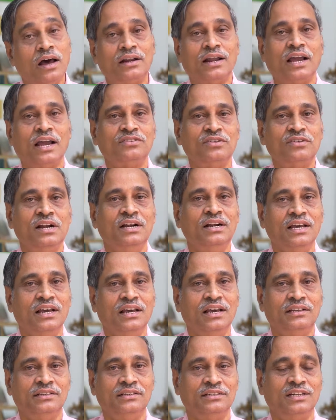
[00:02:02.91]
actually
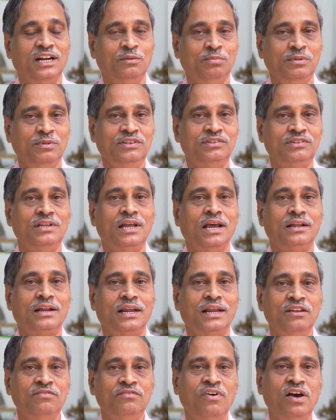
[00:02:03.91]
decreasing. That means the
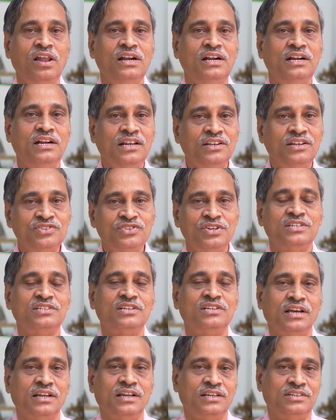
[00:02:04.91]
rainfall intensity is
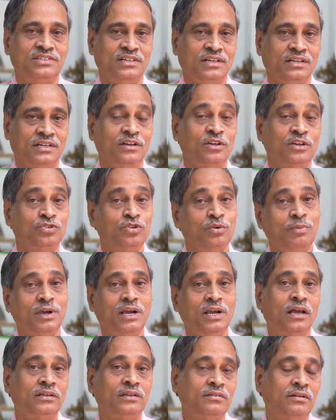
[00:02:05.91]
increasing. So
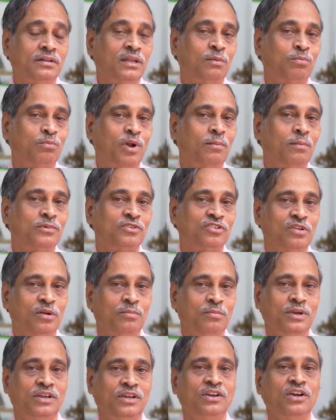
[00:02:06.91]
because of the problems will
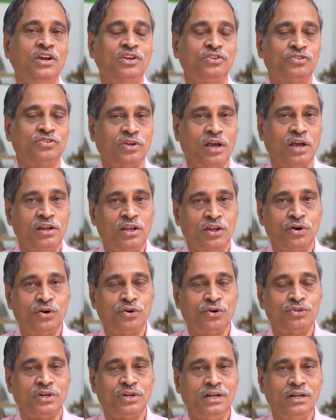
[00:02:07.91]
be soil
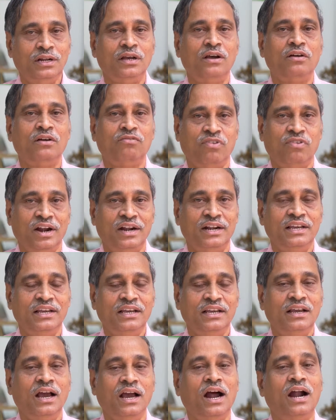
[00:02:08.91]
erosion, flooding
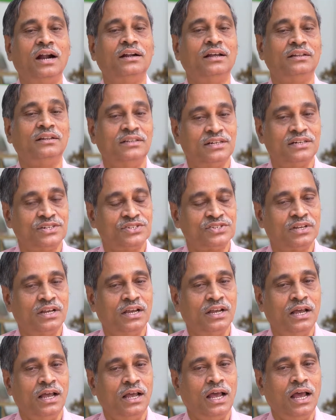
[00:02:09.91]
and others.
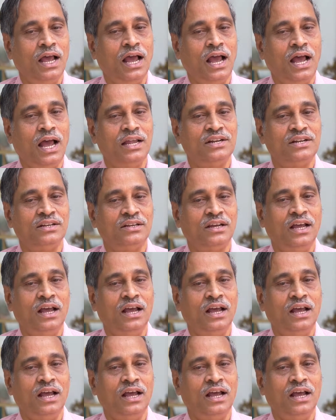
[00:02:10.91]
And